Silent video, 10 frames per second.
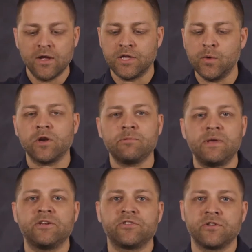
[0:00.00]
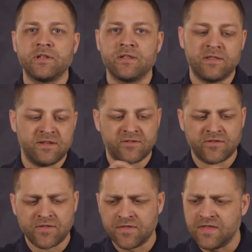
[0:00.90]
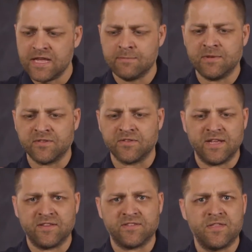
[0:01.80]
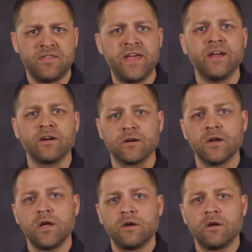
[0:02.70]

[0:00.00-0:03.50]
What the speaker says: you want to make sure that this theme it's there.